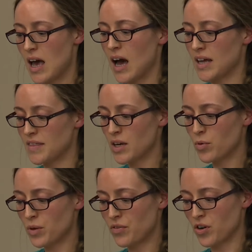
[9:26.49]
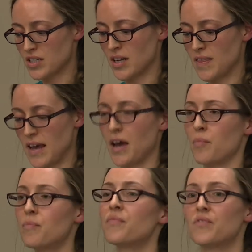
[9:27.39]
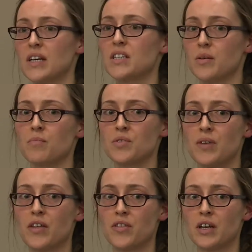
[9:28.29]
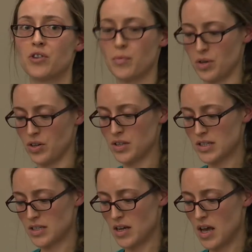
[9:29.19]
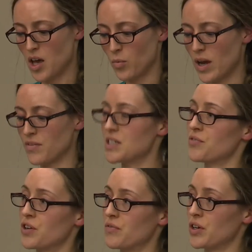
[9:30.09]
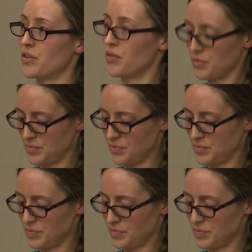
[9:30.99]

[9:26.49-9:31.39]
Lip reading: "I think when we focus on them, victims rather than criminals, we have a different view."